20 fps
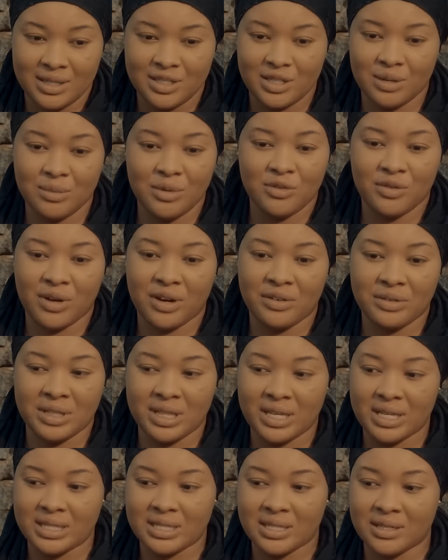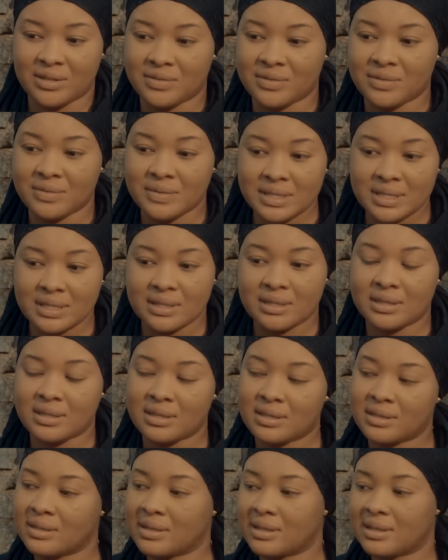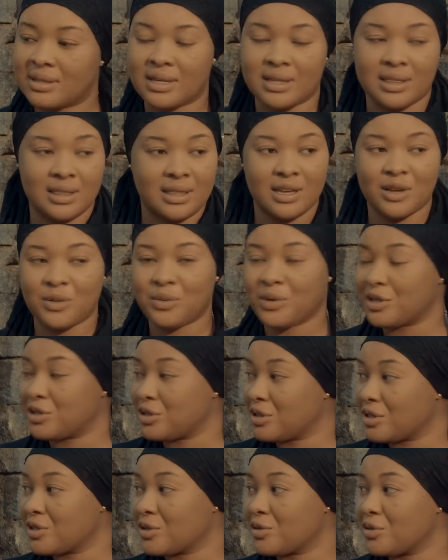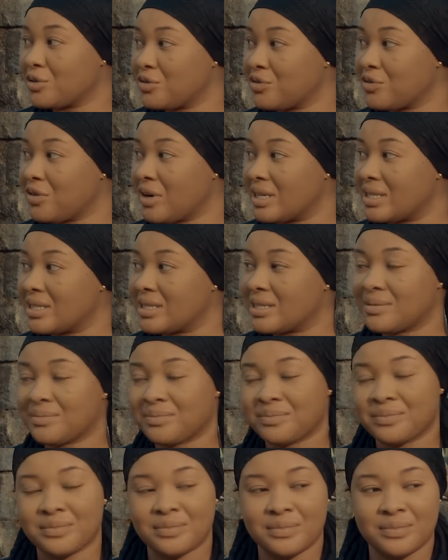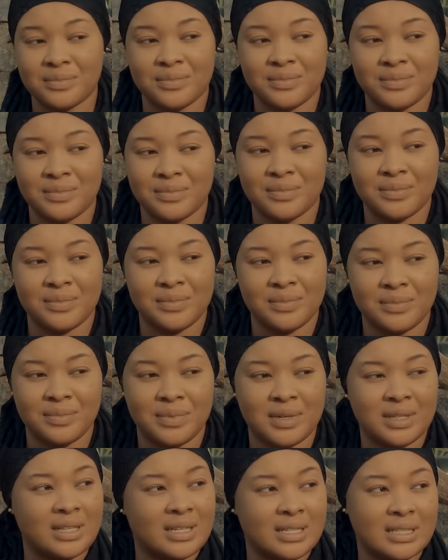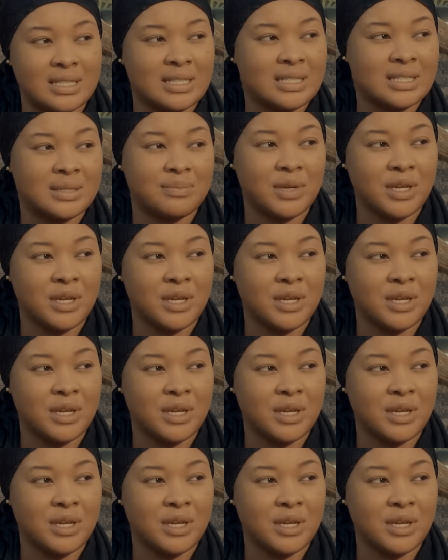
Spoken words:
Some of our relatives, they think we're just good friends. But it is